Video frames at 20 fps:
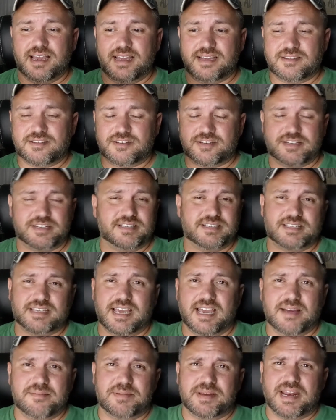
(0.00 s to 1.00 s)
it's
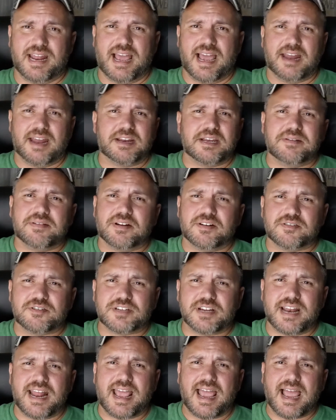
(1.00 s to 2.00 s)
just, I mean, I don't even
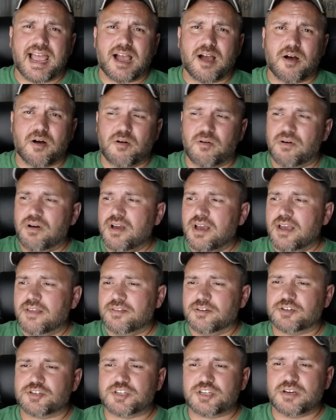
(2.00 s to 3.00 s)
understand how.
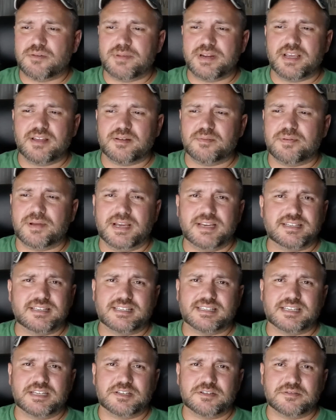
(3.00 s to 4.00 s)
There's too many other
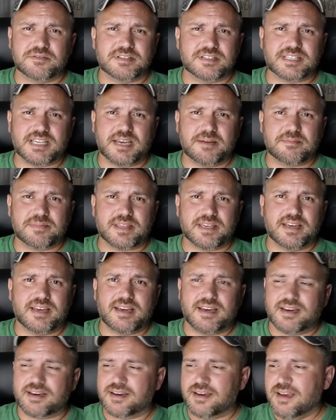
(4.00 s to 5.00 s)
places that do the same
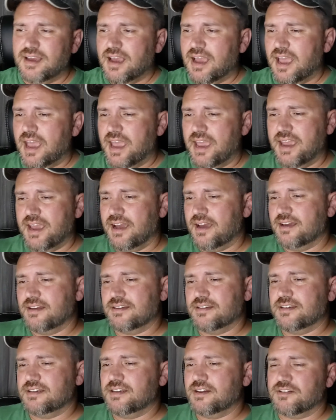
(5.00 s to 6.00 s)
thing.
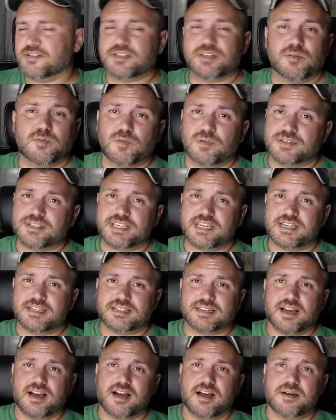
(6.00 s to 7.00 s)
And, you know, so we'll see
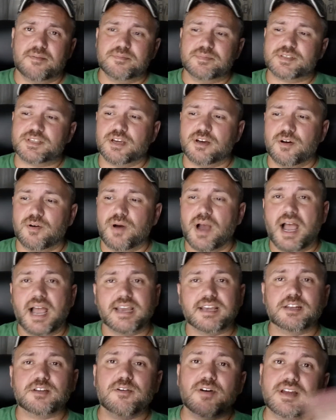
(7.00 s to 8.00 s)
in time. So
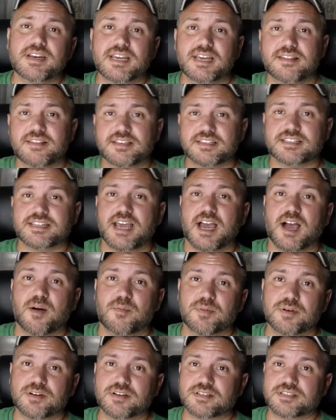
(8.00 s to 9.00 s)
I'm going to go ahead and end this
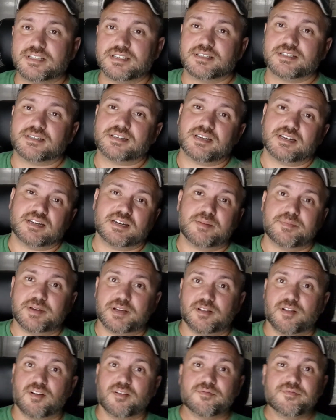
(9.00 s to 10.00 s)
now because it's going to be
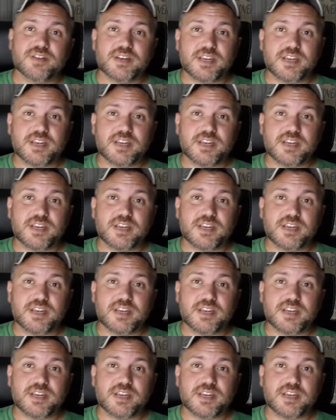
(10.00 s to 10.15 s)
a long